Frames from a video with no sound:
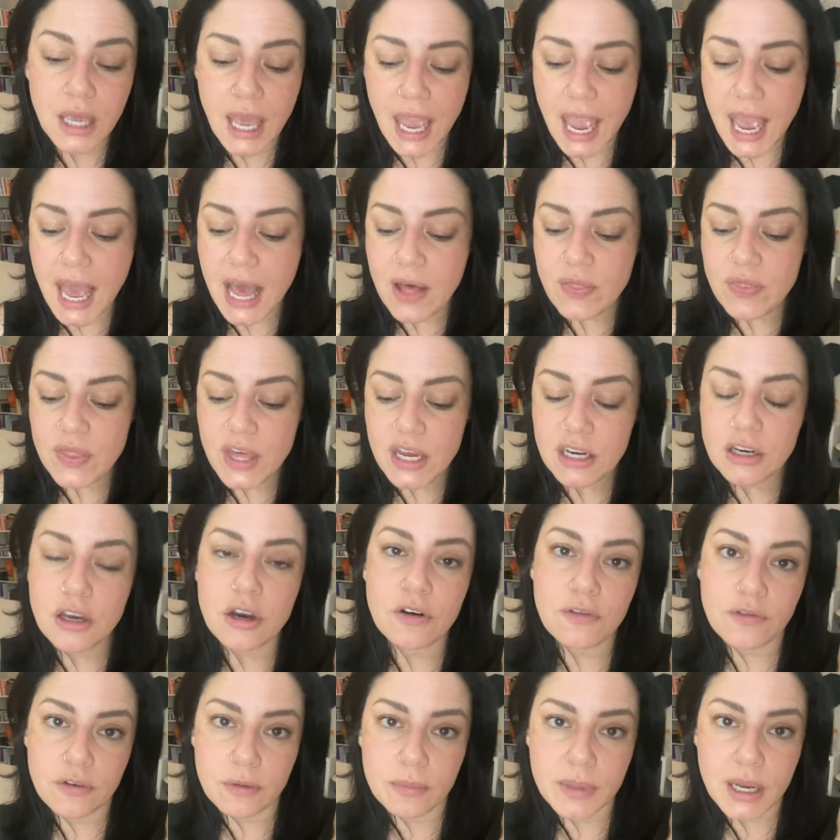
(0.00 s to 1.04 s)
and then go
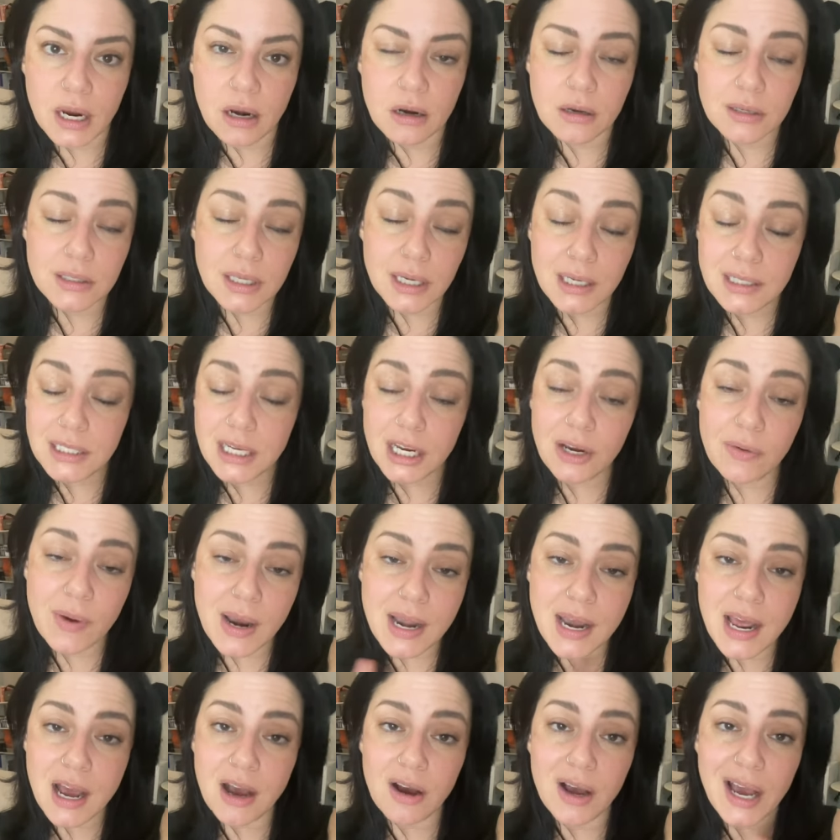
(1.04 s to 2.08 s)
from there because i can tell you right now